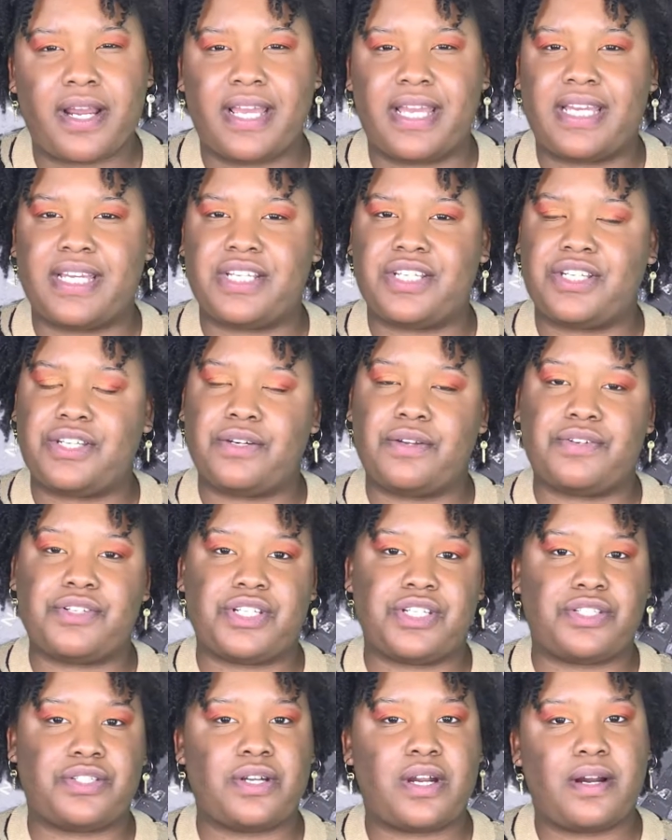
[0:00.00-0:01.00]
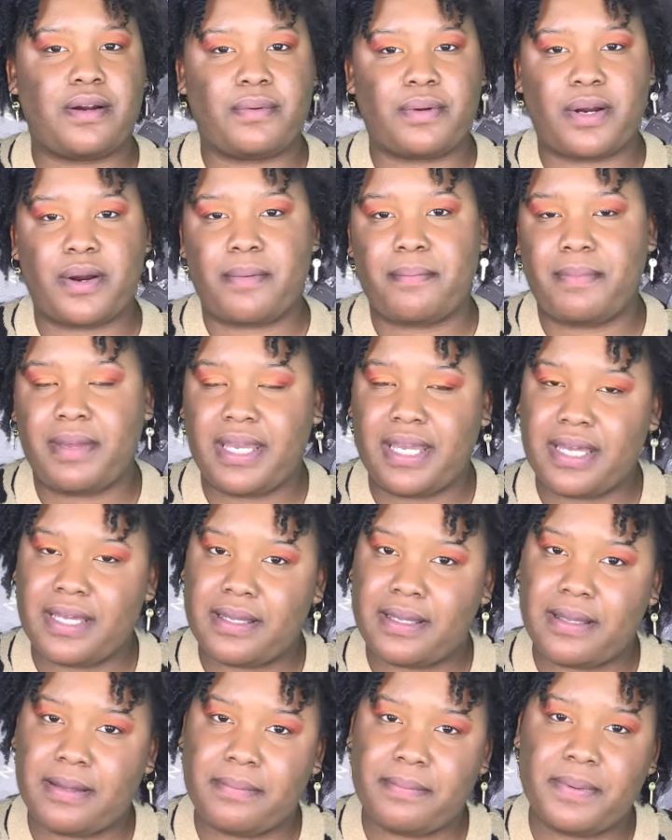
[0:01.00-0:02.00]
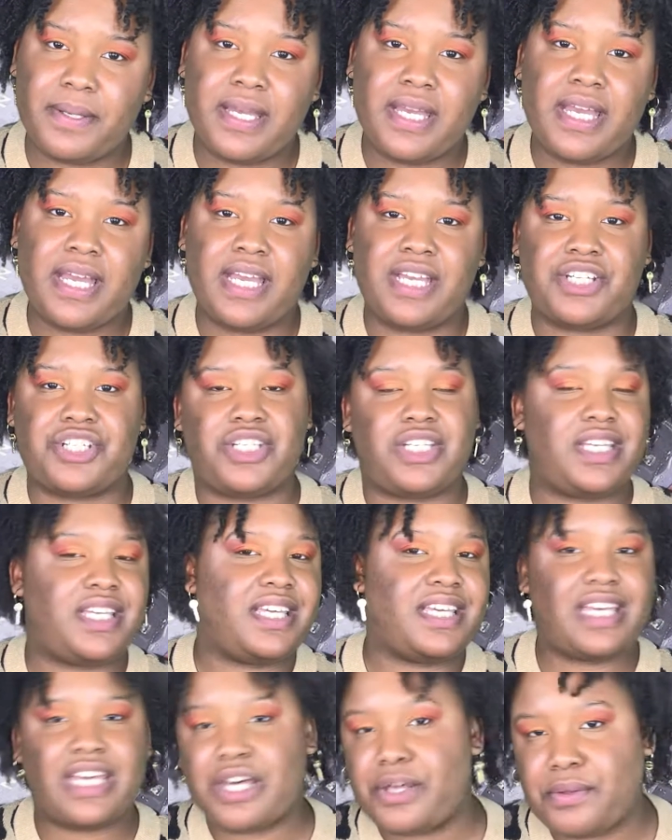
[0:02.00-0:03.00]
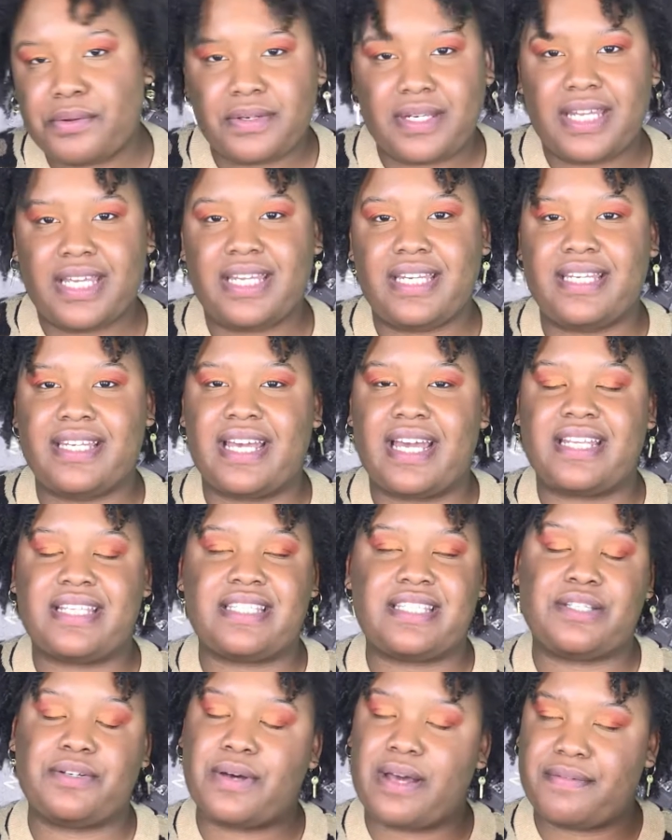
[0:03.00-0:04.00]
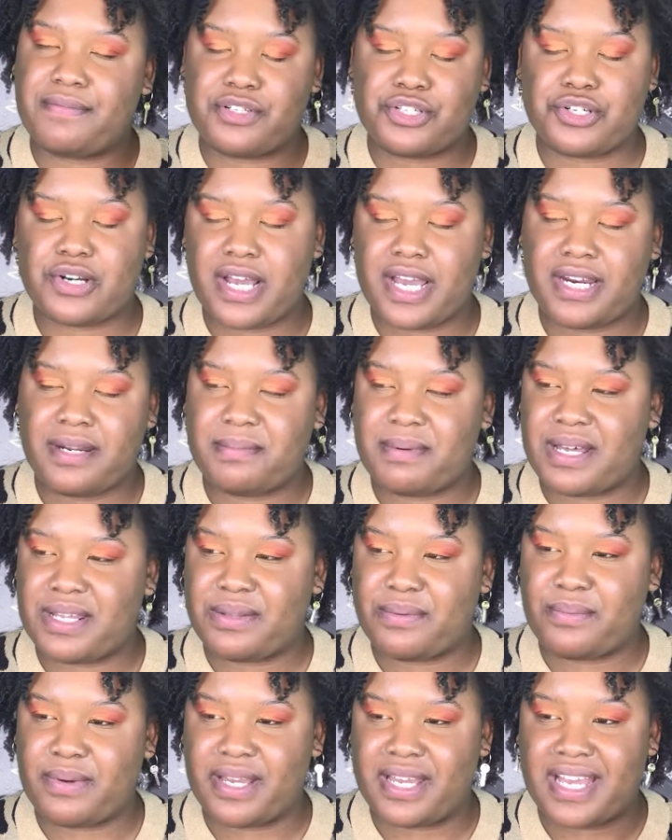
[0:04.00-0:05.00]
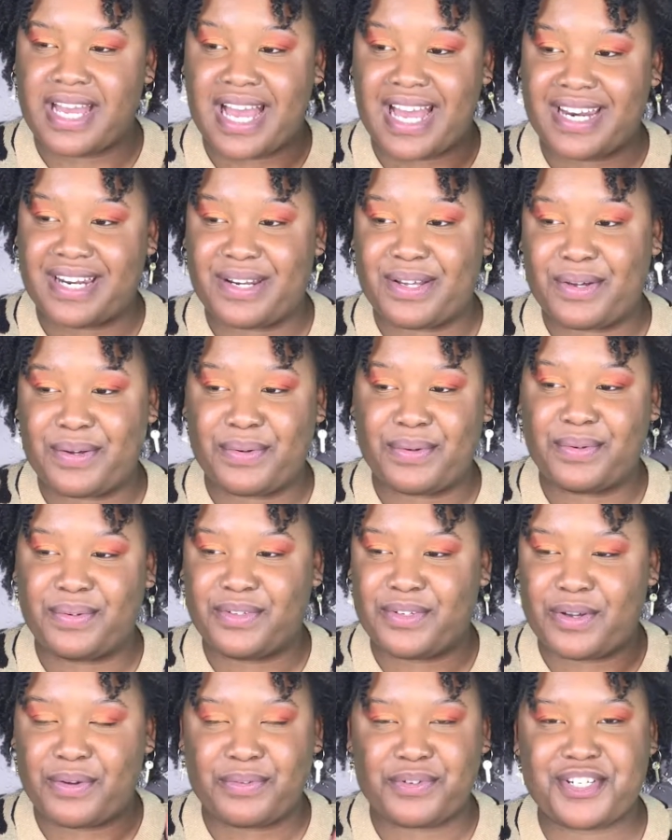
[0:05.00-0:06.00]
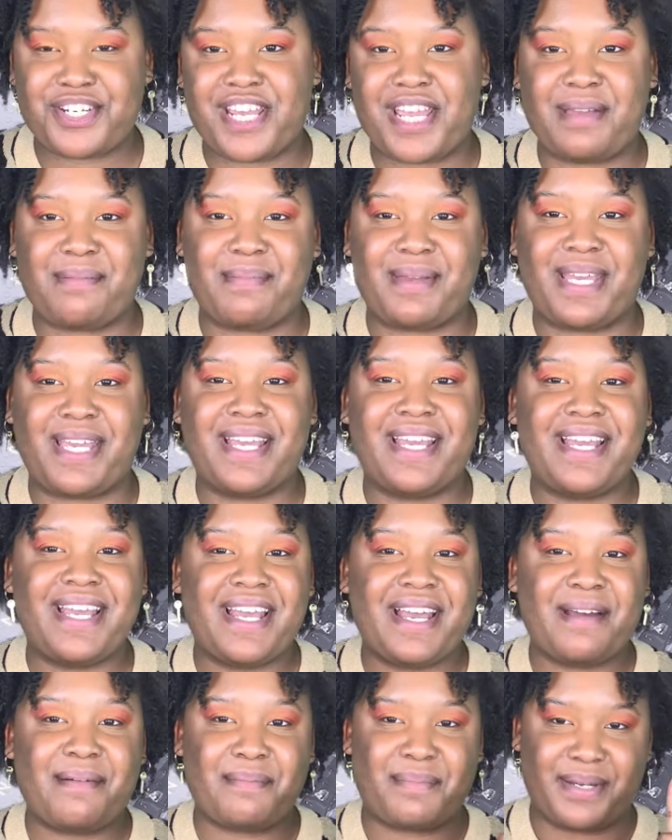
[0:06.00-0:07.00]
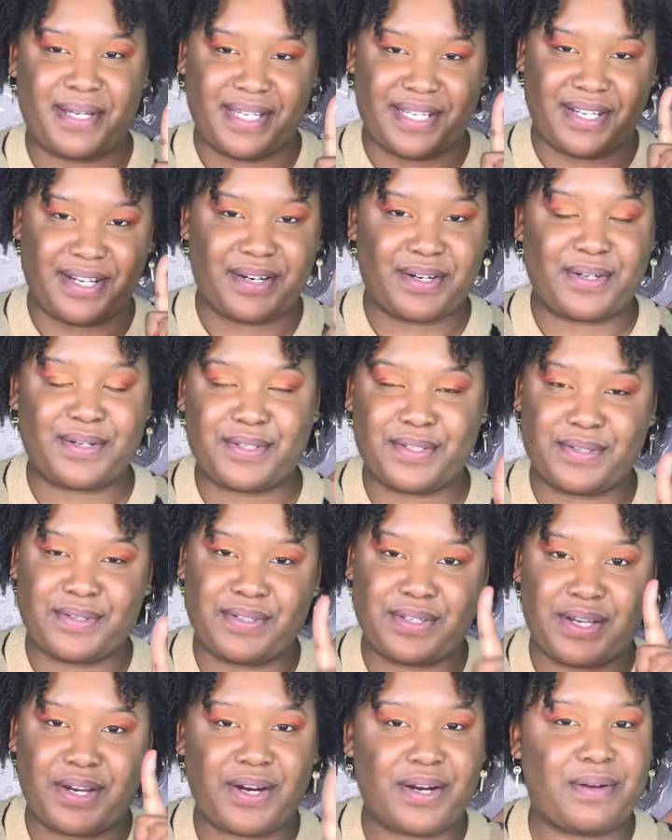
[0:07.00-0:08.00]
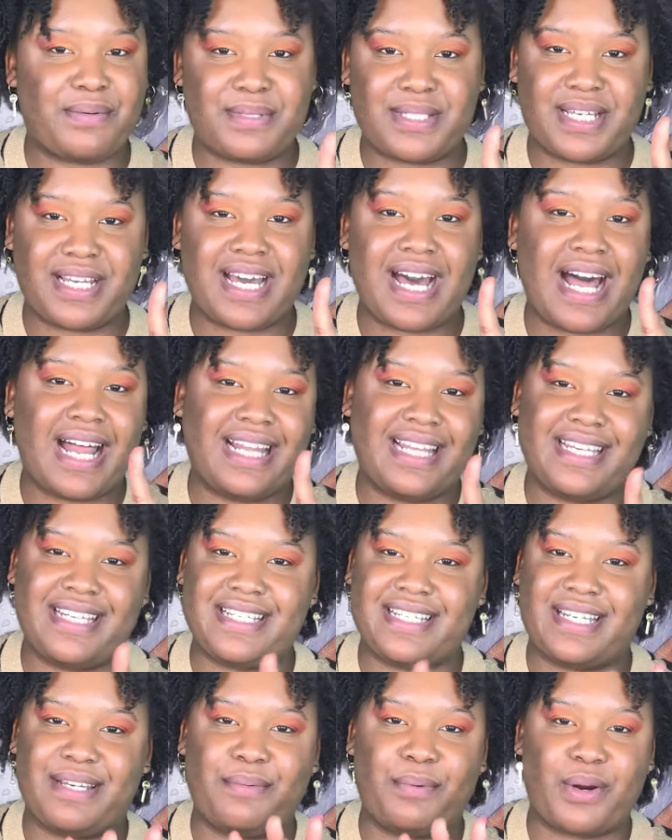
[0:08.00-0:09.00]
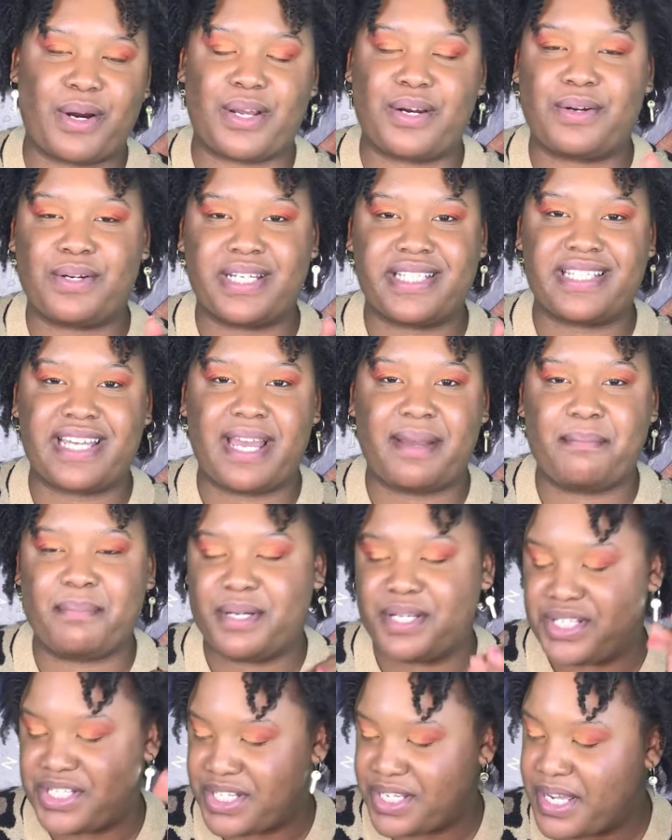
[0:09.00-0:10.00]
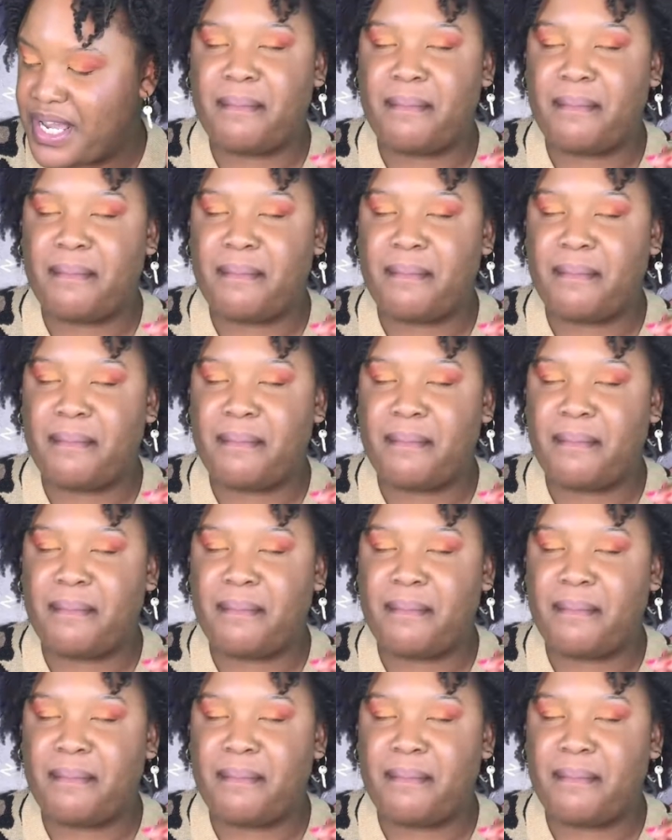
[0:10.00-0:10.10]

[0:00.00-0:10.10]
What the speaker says: And you know, she started with her makeup, she killed it. I still haven't tried it, by the way. I know, don't shame me, but girl, your girl was in college and working on a tight budget.